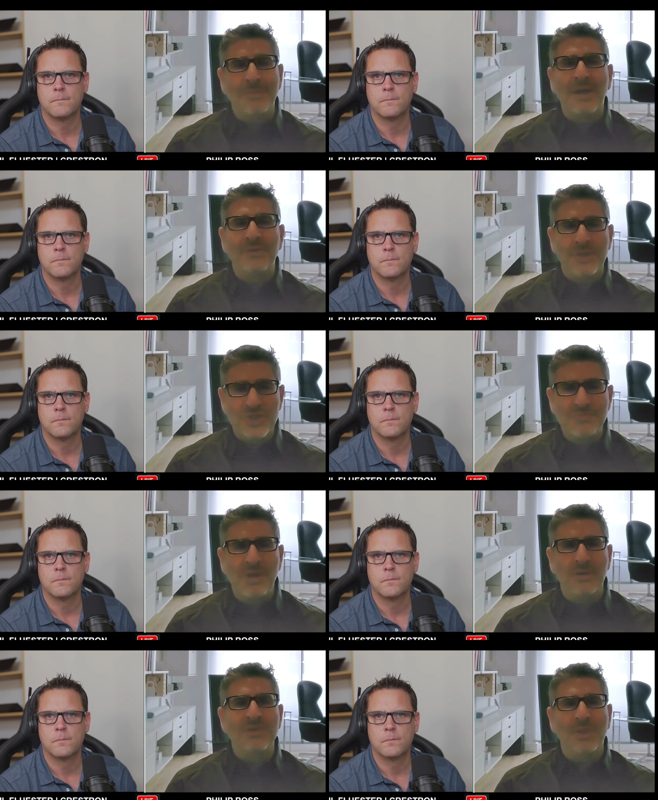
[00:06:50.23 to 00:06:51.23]
Speaker 1: about the
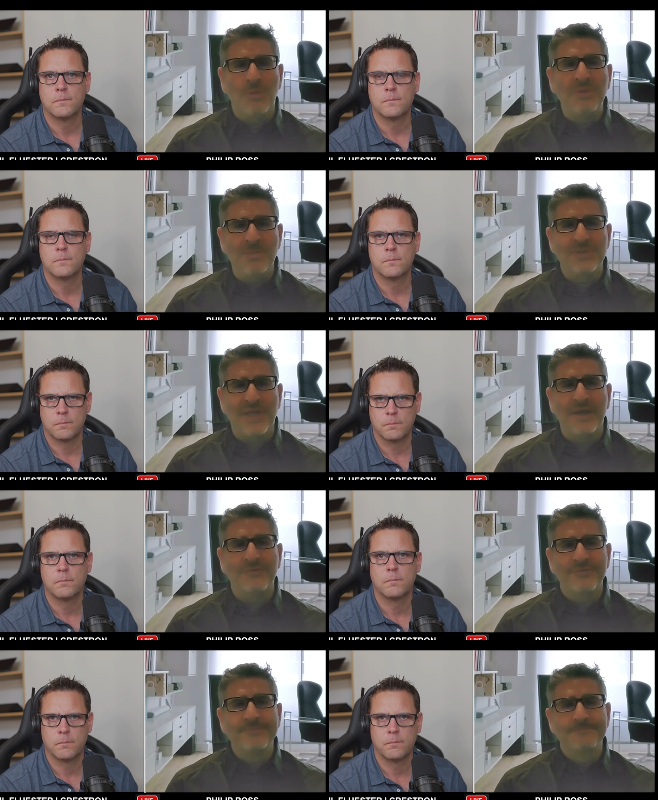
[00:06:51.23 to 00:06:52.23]
experience they want people to
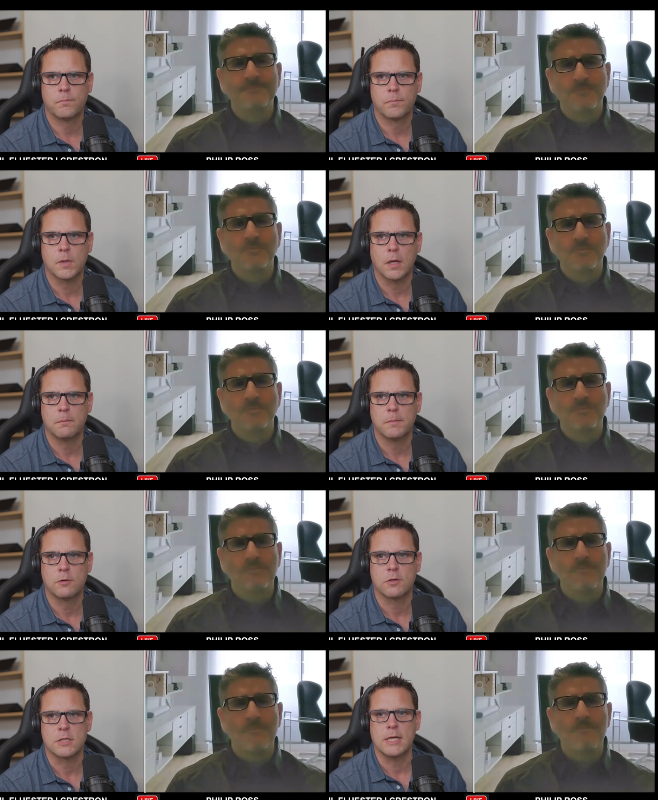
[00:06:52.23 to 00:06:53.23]
have. Okay,
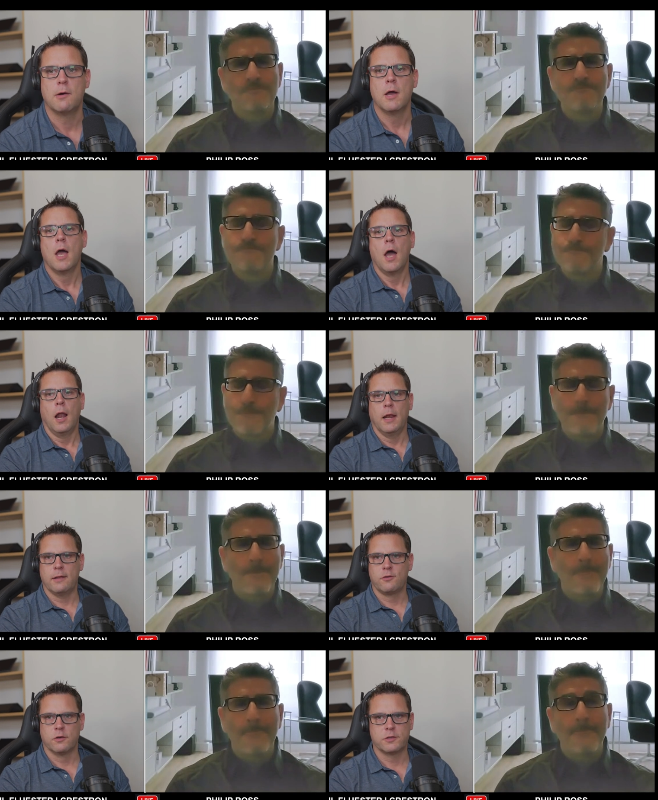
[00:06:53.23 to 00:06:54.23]
interesting. Now,
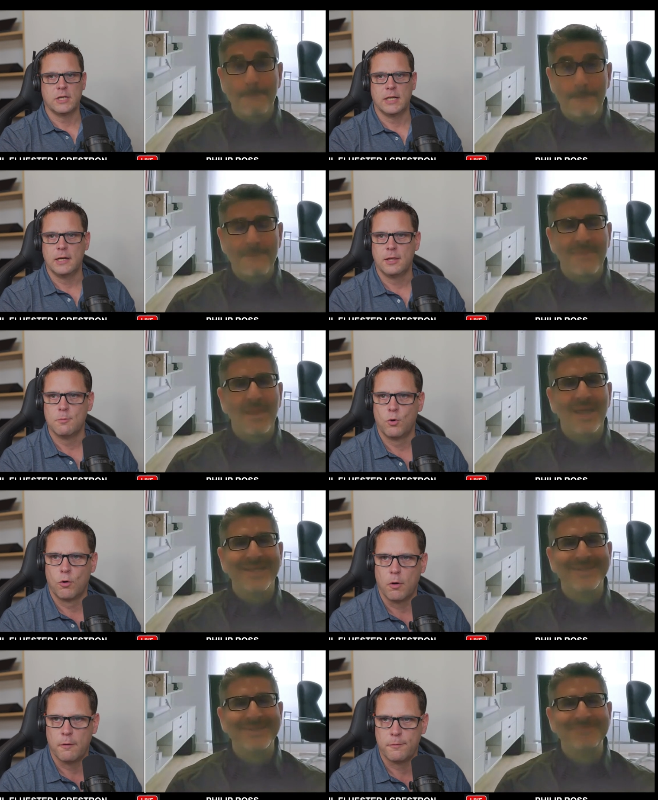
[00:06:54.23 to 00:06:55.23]
let's not steal anything
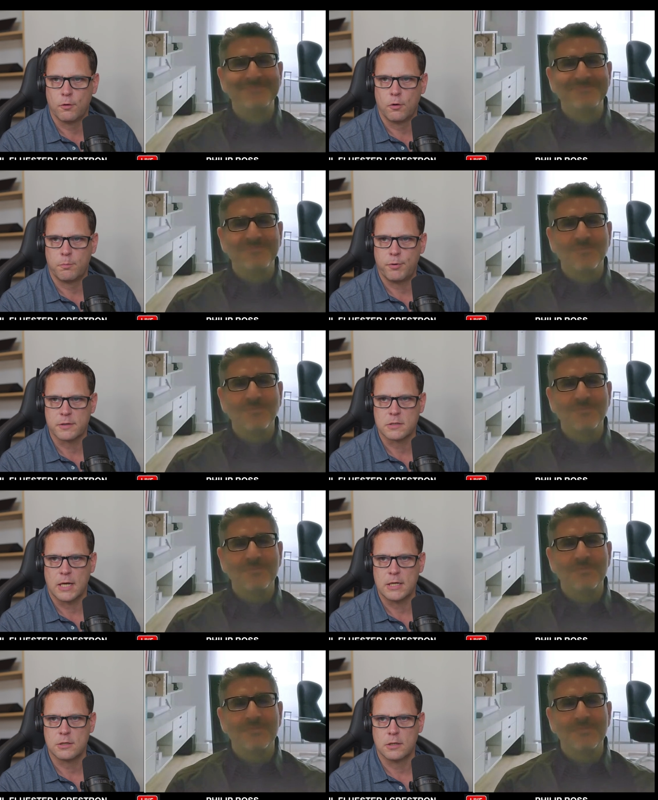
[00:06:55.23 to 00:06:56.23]
more of your
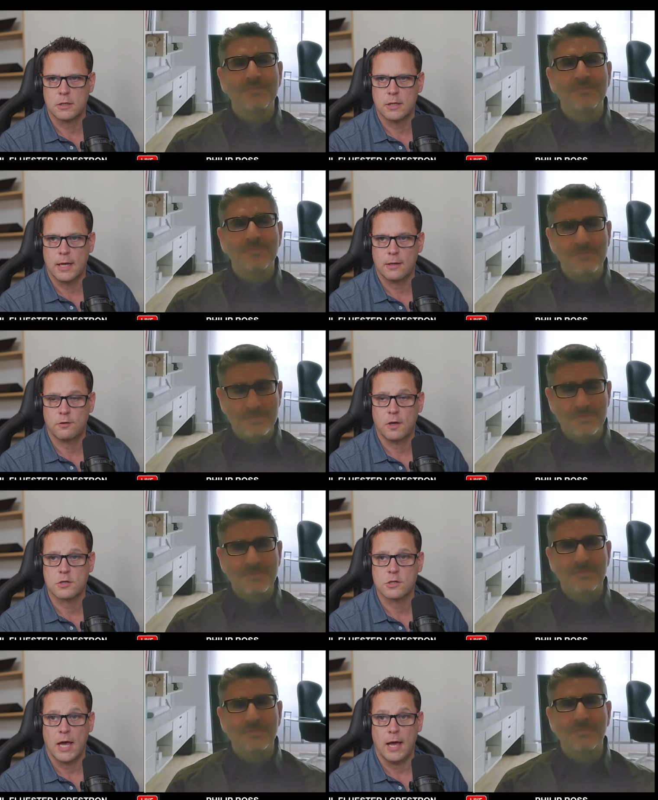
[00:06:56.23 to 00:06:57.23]
presentation and
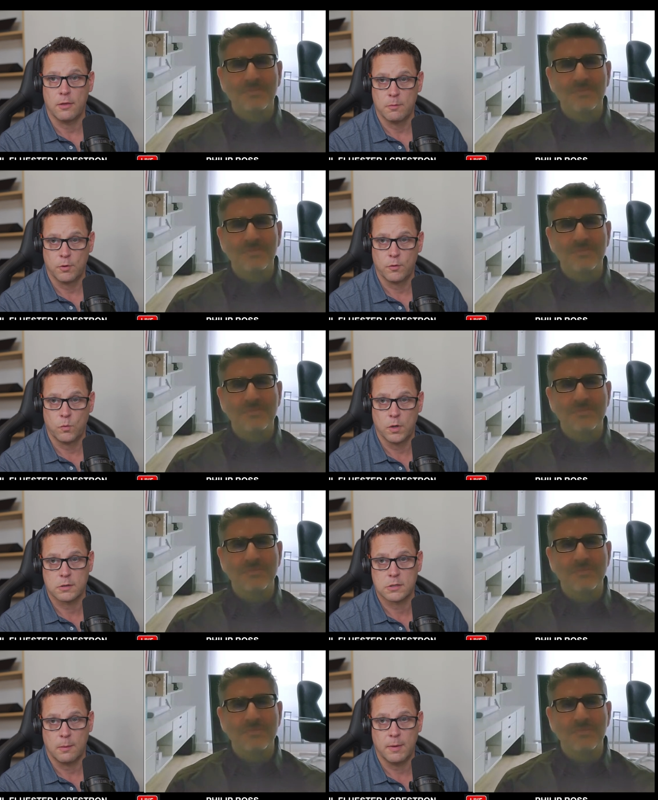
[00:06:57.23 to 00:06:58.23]
session at the Modern
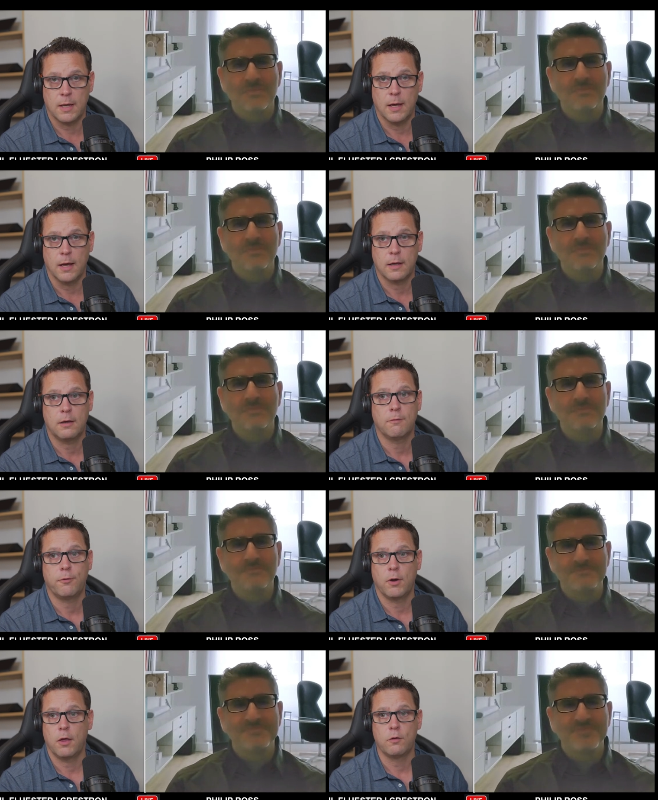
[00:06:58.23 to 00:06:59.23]
Work Summit. Uh,
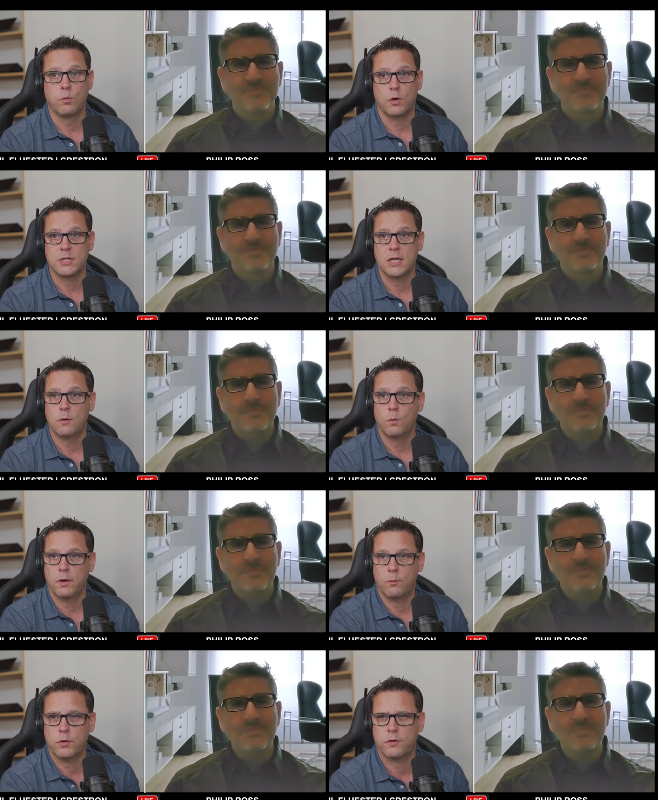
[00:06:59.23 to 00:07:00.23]
for those watching,
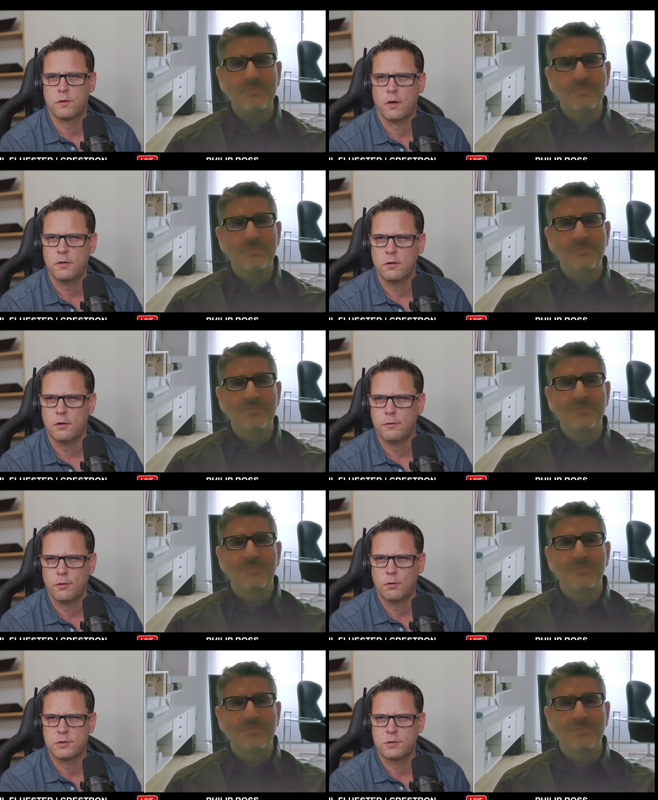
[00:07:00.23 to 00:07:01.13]
what, what's the title of your